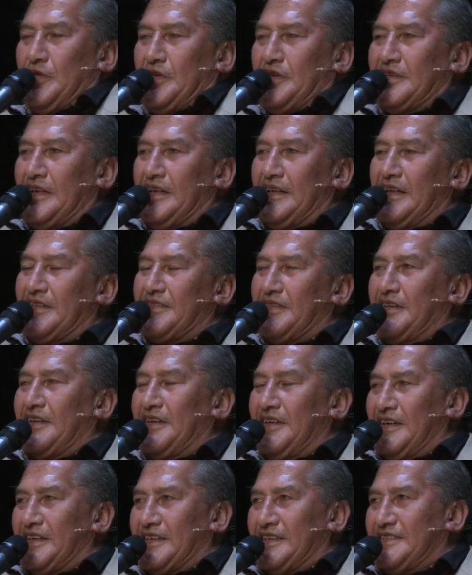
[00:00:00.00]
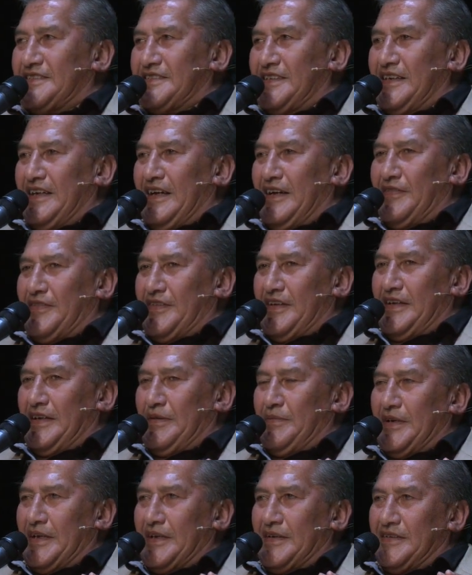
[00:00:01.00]
So that's what I'd like to see after here,
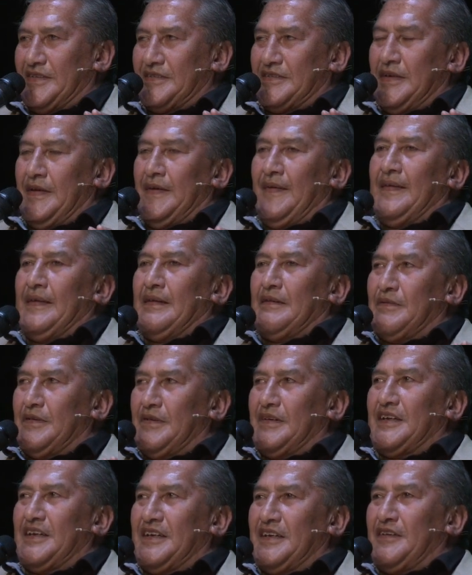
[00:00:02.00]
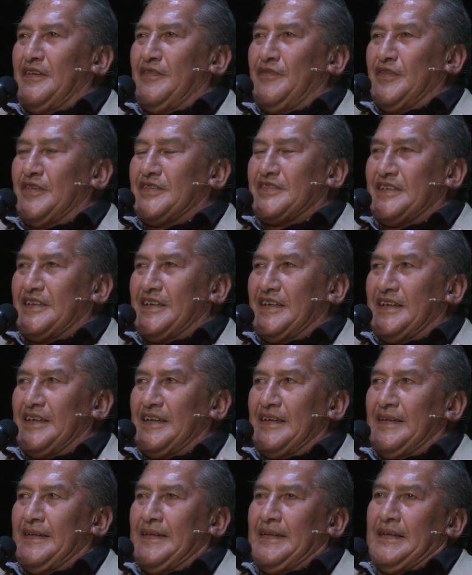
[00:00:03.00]
because we're in the university
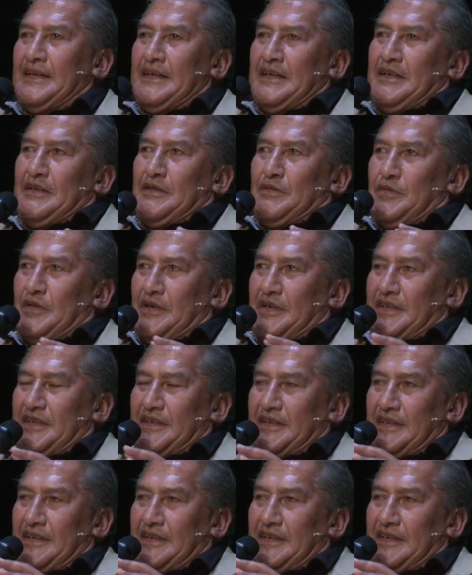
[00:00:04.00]
with